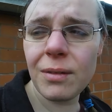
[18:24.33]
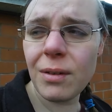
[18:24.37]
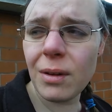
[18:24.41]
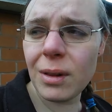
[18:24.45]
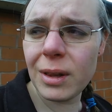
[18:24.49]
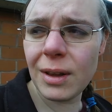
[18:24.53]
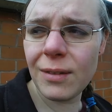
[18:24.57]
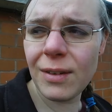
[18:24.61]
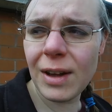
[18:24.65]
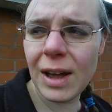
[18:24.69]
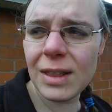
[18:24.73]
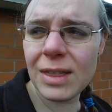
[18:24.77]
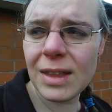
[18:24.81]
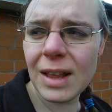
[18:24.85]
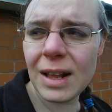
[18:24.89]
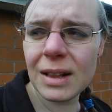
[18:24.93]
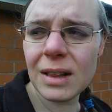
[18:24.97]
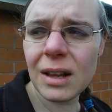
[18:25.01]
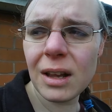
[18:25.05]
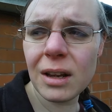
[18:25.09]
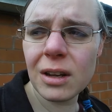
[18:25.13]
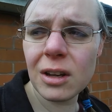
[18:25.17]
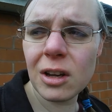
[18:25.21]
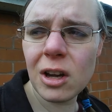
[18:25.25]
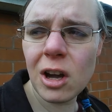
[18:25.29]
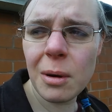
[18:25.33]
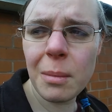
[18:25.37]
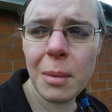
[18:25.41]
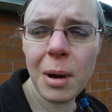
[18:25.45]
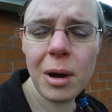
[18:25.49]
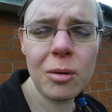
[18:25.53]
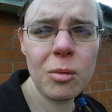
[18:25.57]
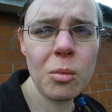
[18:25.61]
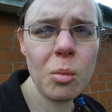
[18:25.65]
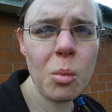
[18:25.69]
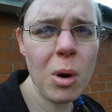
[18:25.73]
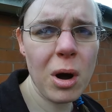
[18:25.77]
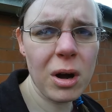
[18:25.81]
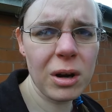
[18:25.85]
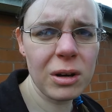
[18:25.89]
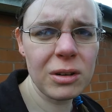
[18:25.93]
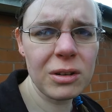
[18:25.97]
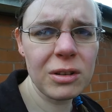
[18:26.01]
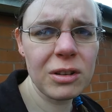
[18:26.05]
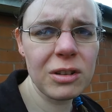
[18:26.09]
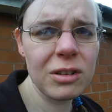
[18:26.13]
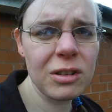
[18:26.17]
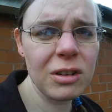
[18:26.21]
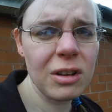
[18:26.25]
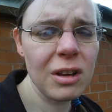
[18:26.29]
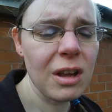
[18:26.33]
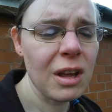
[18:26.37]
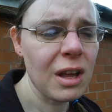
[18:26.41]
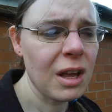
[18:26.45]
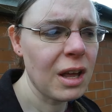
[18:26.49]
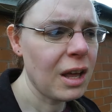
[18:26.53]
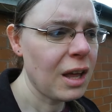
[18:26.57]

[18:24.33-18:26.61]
I've only ever had that light come on once